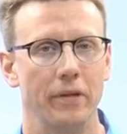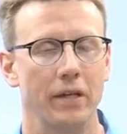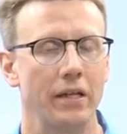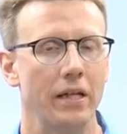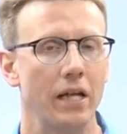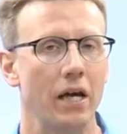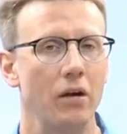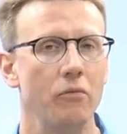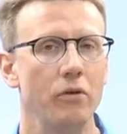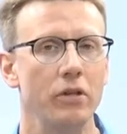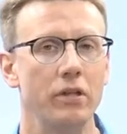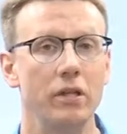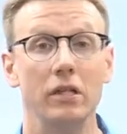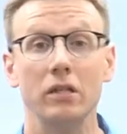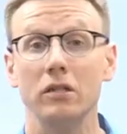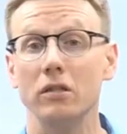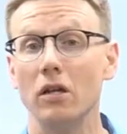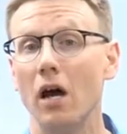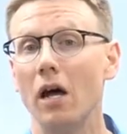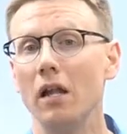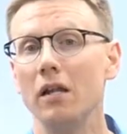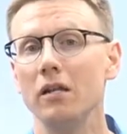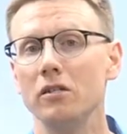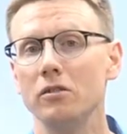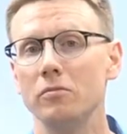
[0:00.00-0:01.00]
Now, with
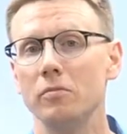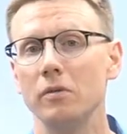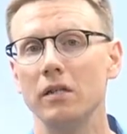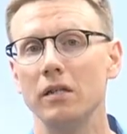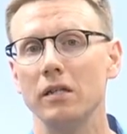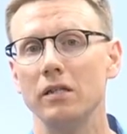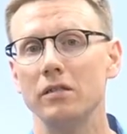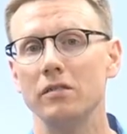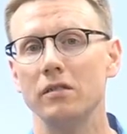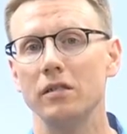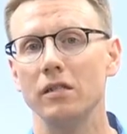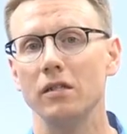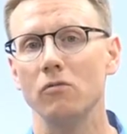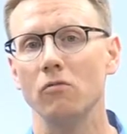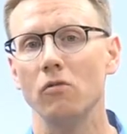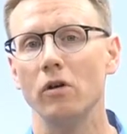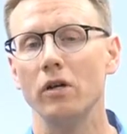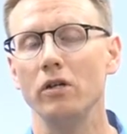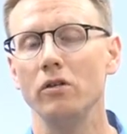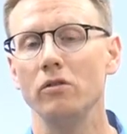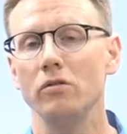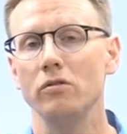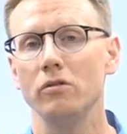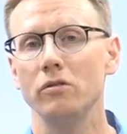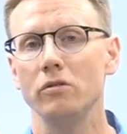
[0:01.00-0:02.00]
acknowledgement listening, what
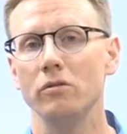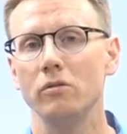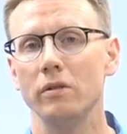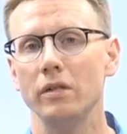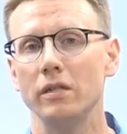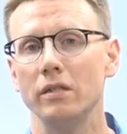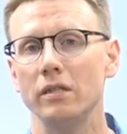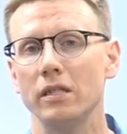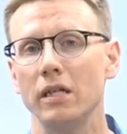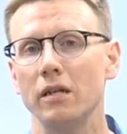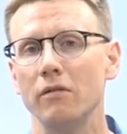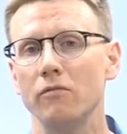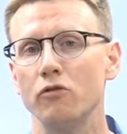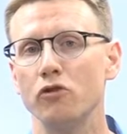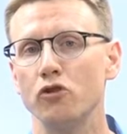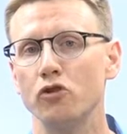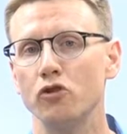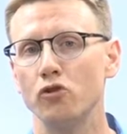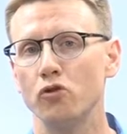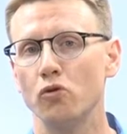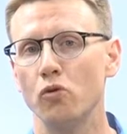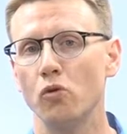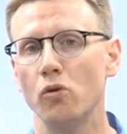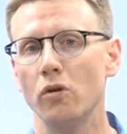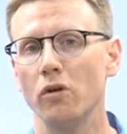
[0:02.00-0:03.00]
you do is give
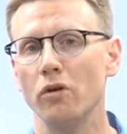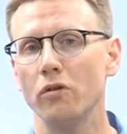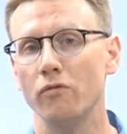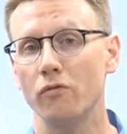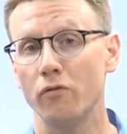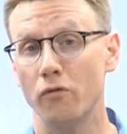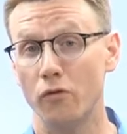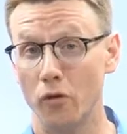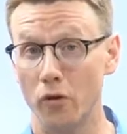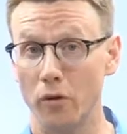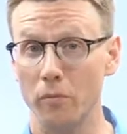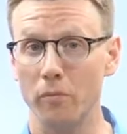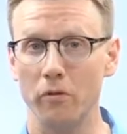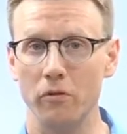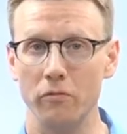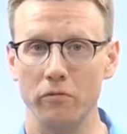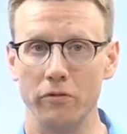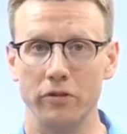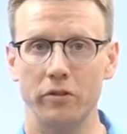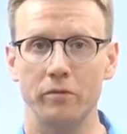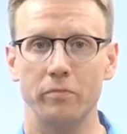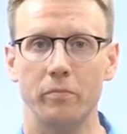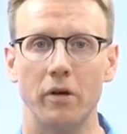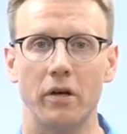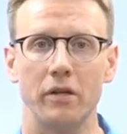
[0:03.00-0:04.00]
short verbal
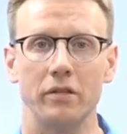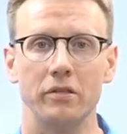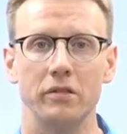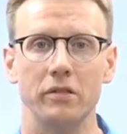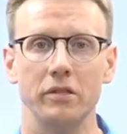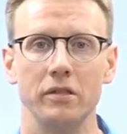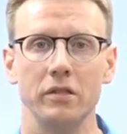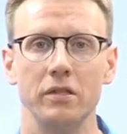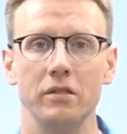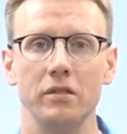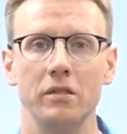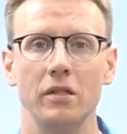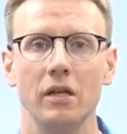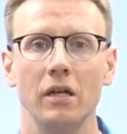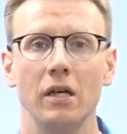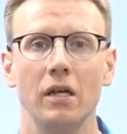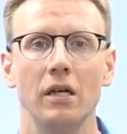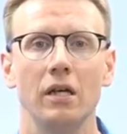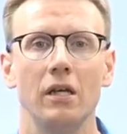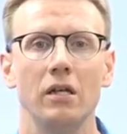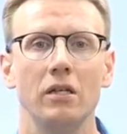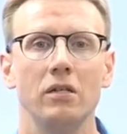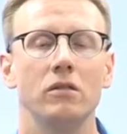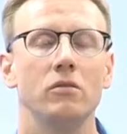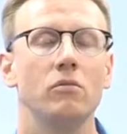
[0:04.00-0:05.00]
responses
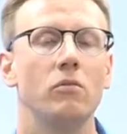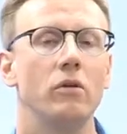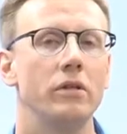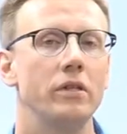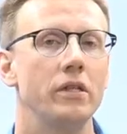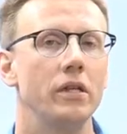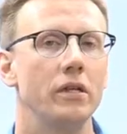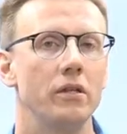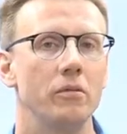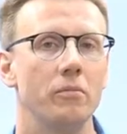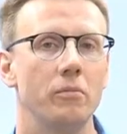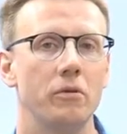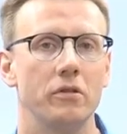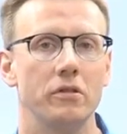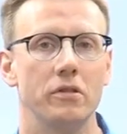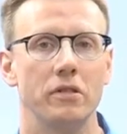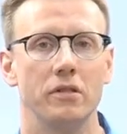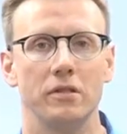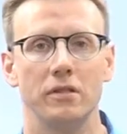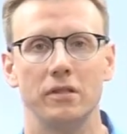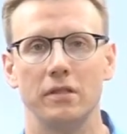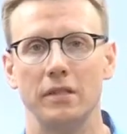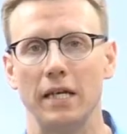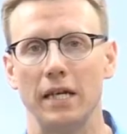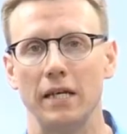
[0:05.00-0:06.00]
to what the other
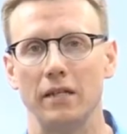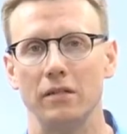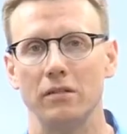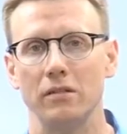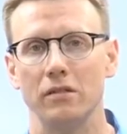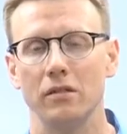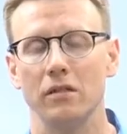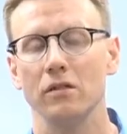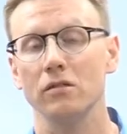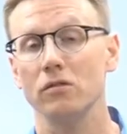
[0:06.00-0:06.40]
person says.